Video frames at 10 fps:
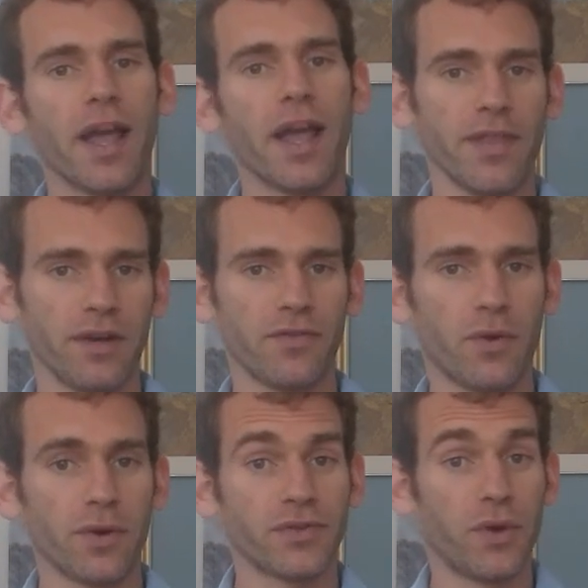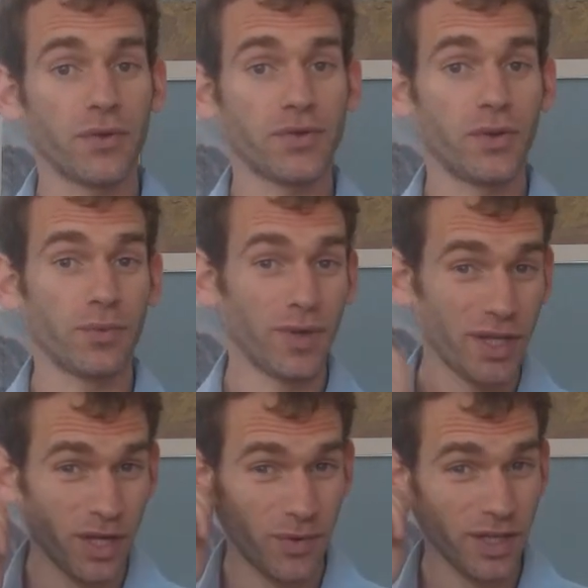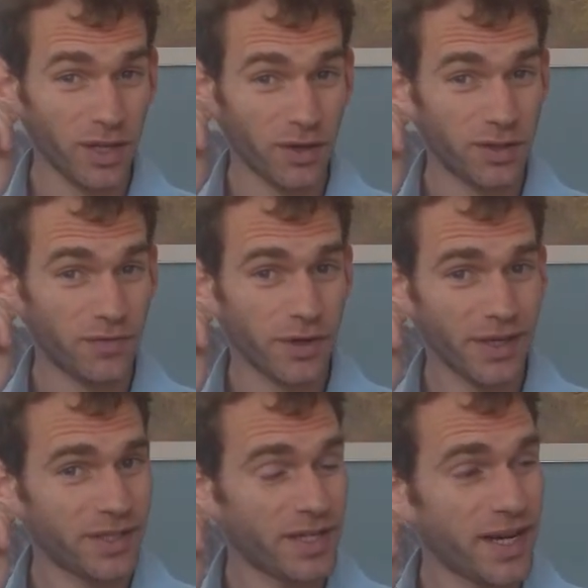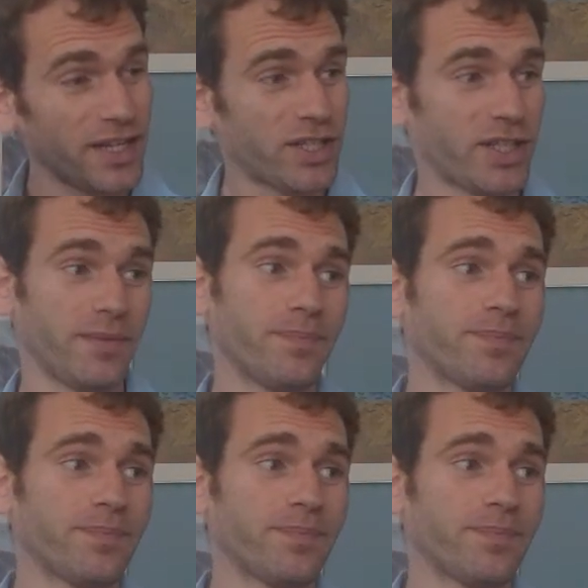and then of course also really, really good for intonation,